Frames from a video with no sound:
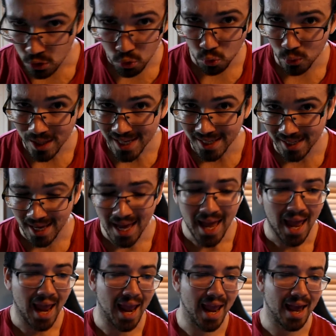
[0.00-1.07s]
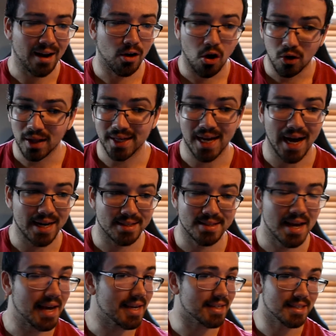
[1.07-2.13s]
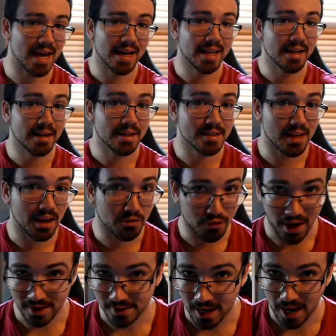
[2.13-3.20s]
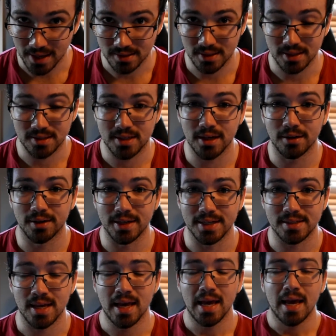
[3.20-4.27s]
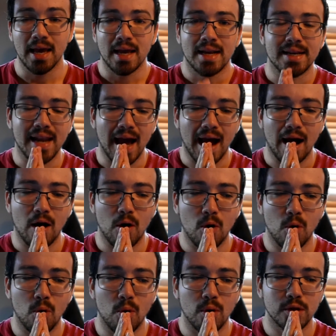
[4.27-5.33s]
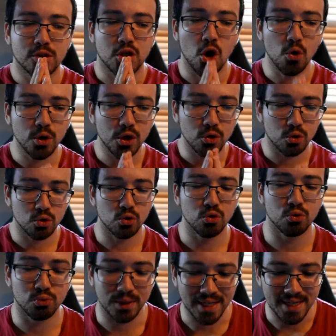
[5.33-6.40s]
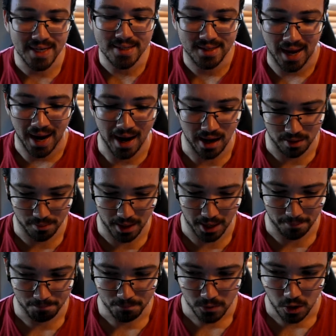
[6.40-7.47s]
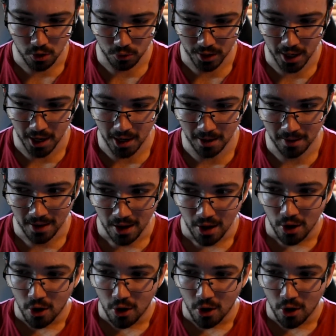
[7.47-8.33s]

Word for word: week and all I gotta say is that it is a fantastic series. Now, Tokyo Ghoul Re's anime okay?